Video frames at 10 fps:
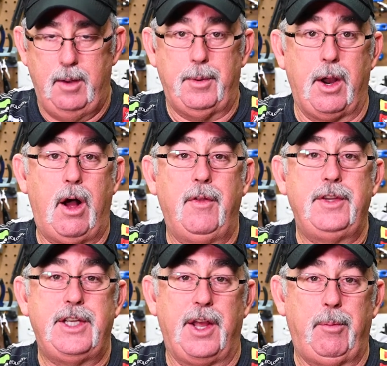But all the
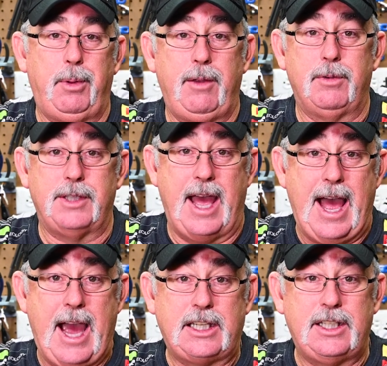channel bleed was
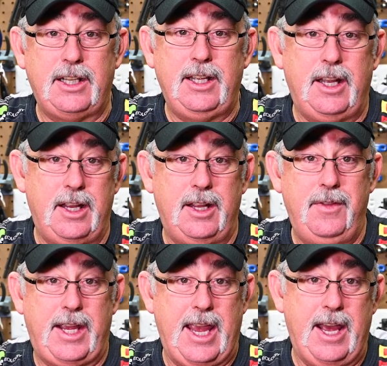actually in
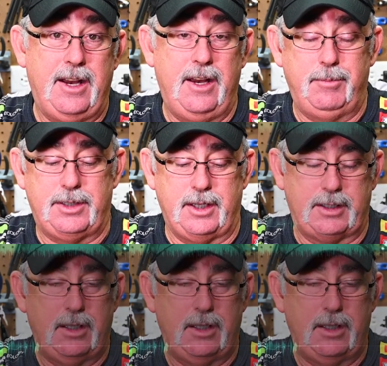the Canon M6.